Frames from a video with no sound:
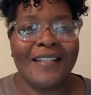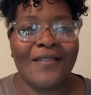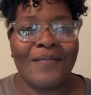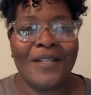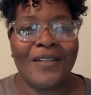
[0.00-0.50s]

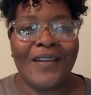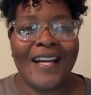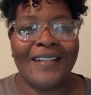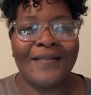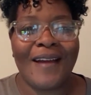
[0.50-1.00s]
So I'm going to go
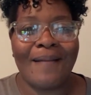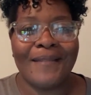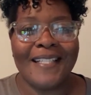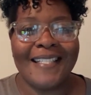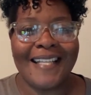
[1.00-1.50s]
ahead and
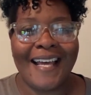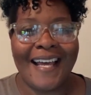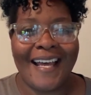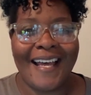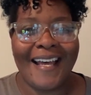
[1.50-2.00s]
wrap this
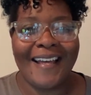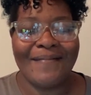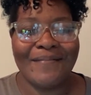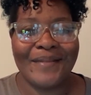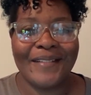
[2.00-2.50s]

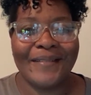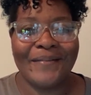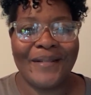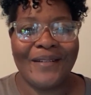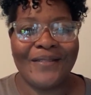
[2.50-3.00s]
up
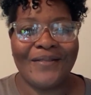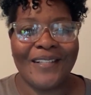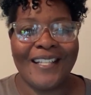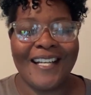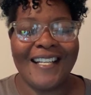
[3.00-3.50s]
but it was
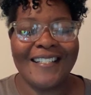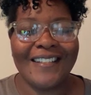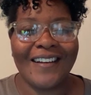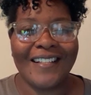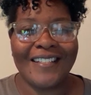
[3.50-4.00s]
really nice
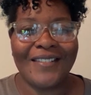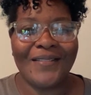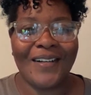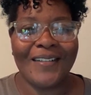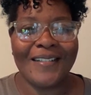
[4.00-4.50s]
talking to
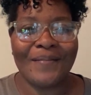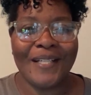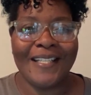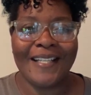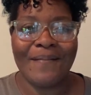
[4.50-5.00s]
you all.
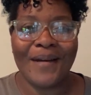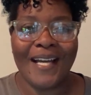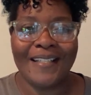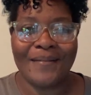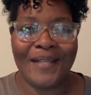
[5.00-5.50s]
Somebody say
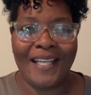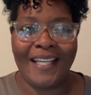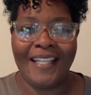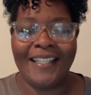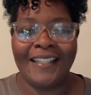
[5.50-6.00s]
bye to
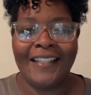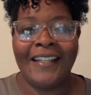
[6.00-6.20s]
me.